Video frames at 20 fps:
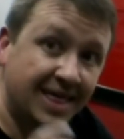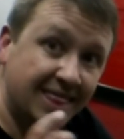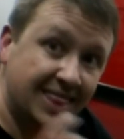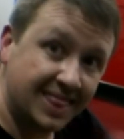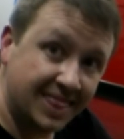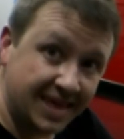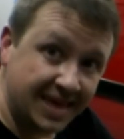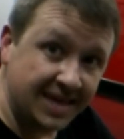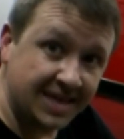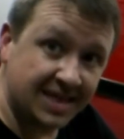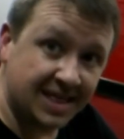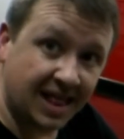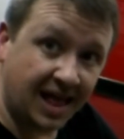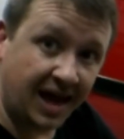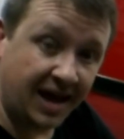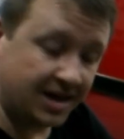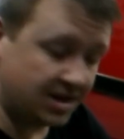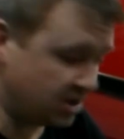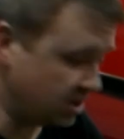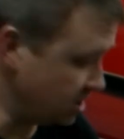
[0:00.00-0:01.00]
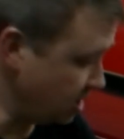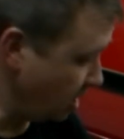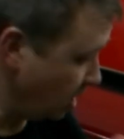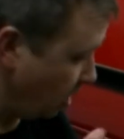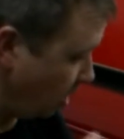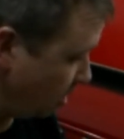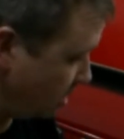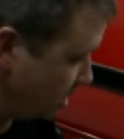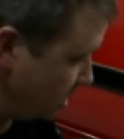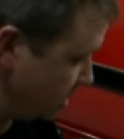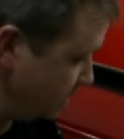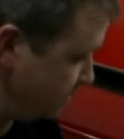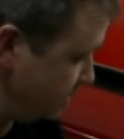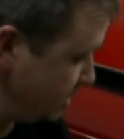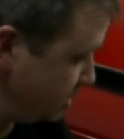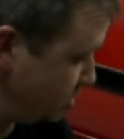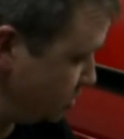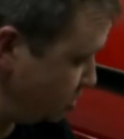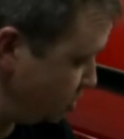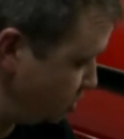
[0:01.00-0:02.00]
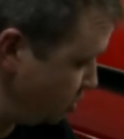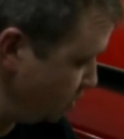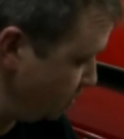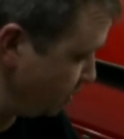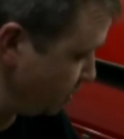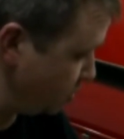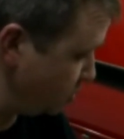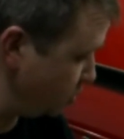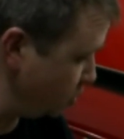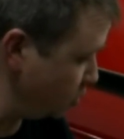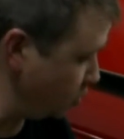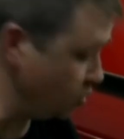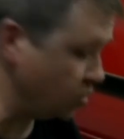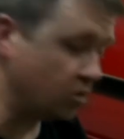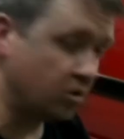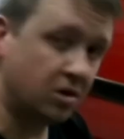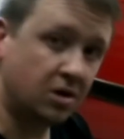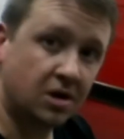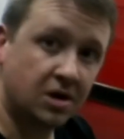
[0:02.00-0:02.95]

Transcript: these lights are going to be super cool